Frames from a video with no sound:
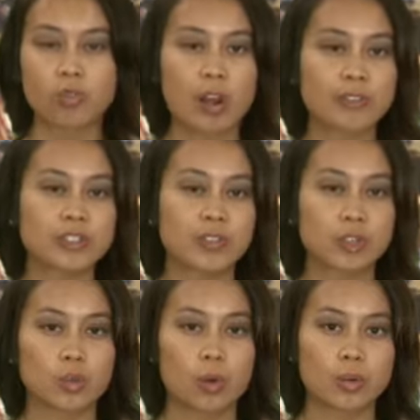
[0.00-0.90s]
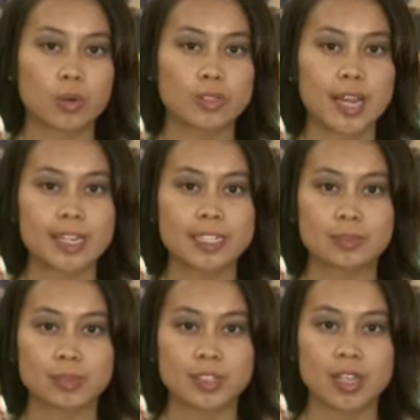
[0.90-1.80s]
Revenues for the quarter rose
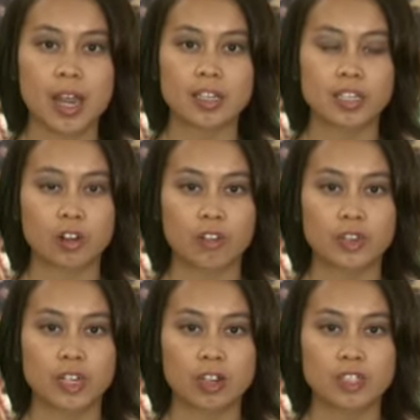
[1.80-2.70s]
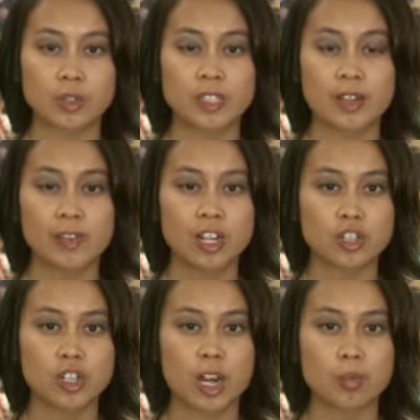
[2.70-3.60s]
18% year over year to
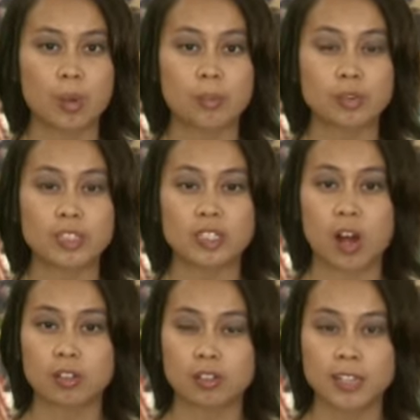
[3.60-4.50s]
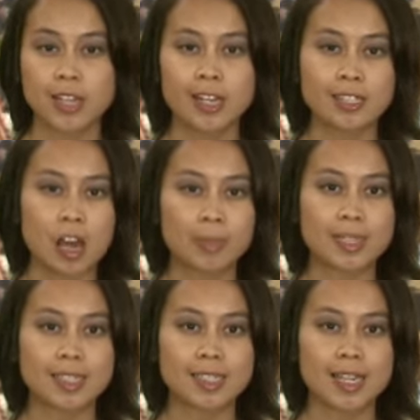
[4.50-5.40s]
$791 million,
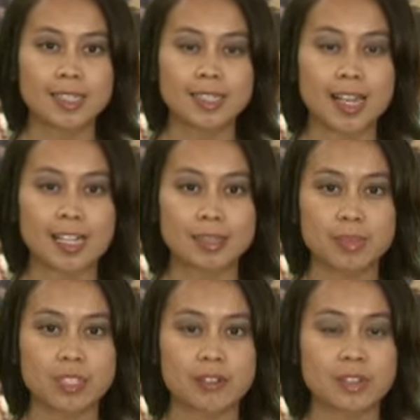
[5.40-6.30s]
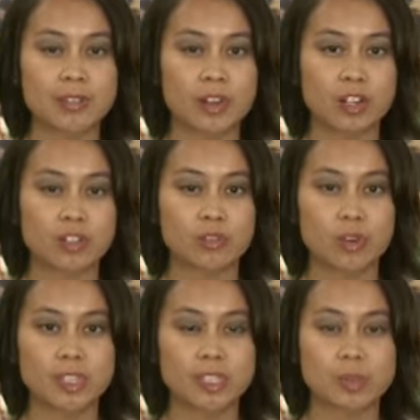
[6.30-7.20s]
topping consensus estimates of
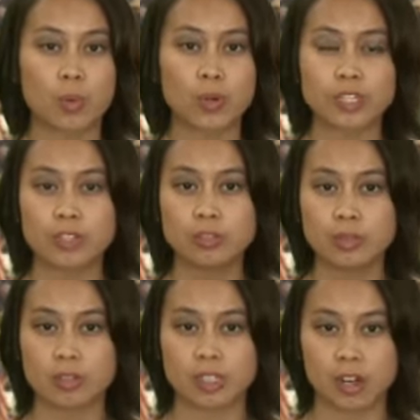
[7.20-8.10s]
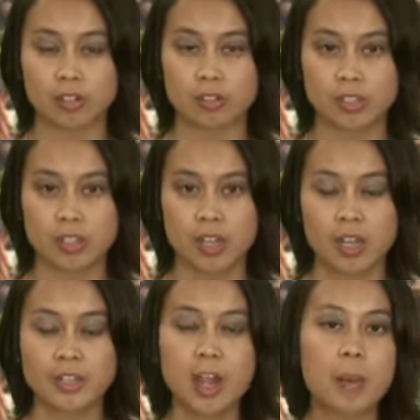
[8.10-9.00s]
$746.2 million.
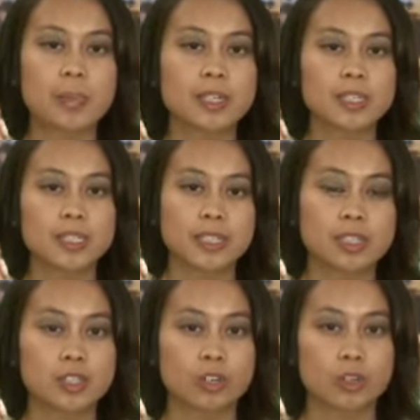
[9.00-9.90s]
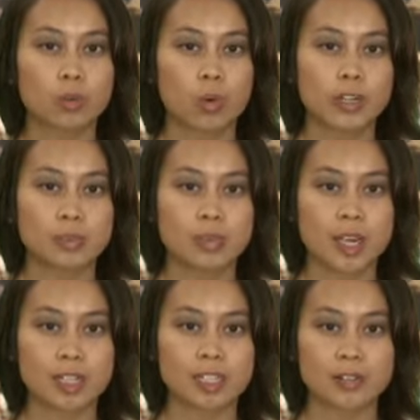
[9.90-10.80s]
The company sees third quarter
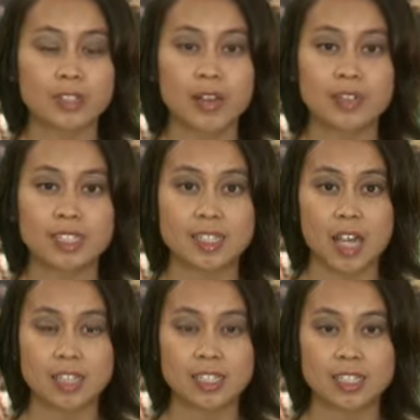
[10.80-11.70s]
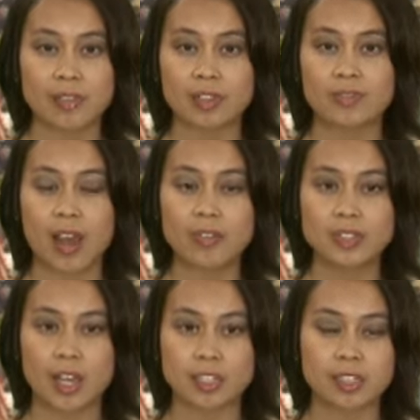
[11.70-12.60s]
EPS of 70 cents to
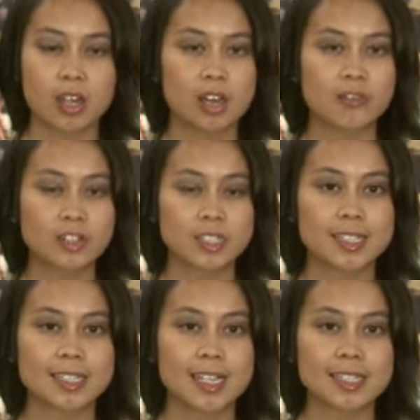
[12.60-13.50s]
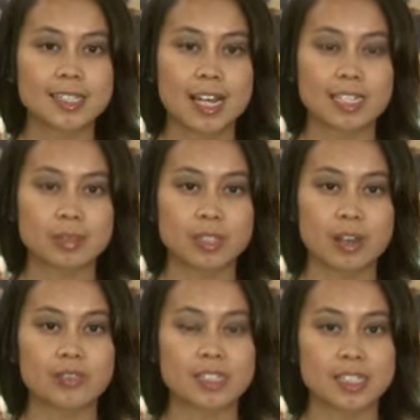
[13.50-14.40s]
75 cents versus consensus estimates
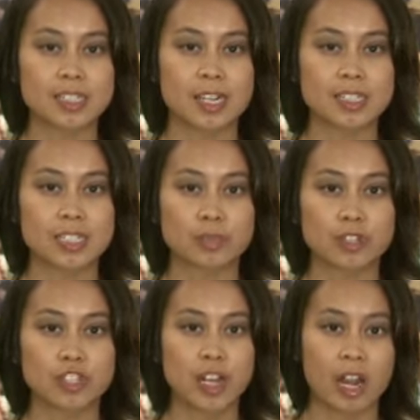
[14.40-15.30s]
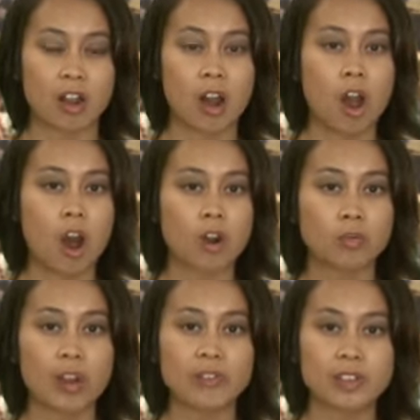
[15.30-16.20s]
of 69 cents per share
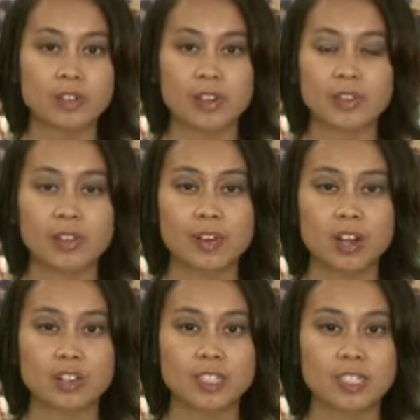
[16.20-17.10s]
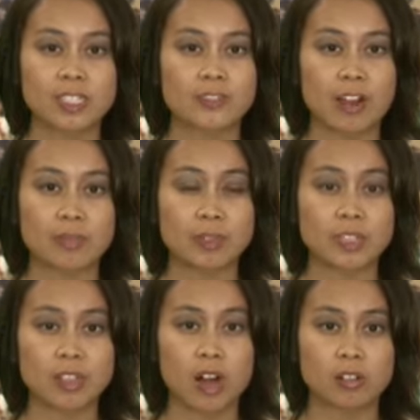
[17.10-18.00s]
on revenues of $765
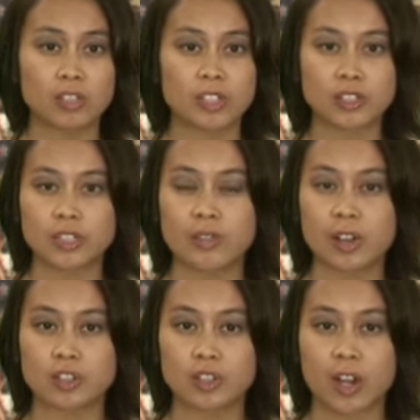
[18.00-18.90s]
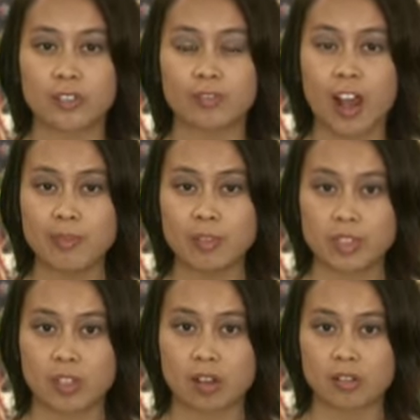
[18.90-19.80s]
million to $795
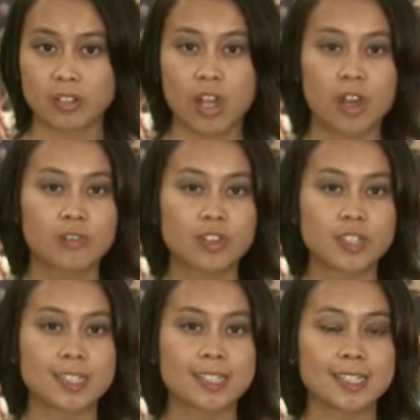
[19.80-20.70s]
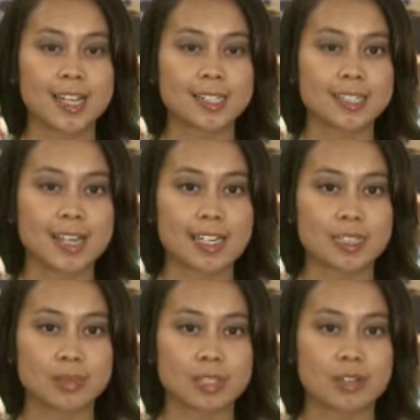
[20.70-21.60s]
million versus consensus
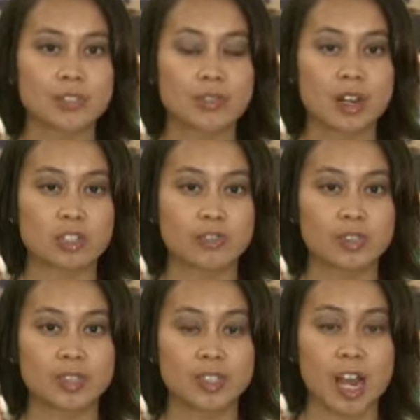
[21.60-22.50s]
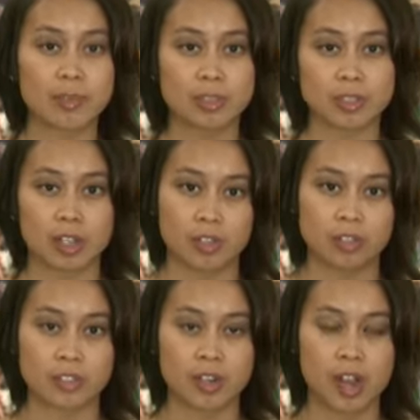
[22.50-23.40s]
estimates of $759
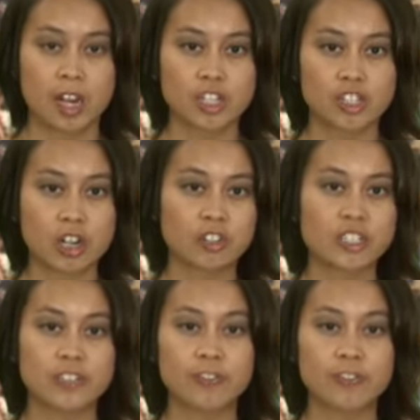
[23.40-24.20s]
million. Jerald G.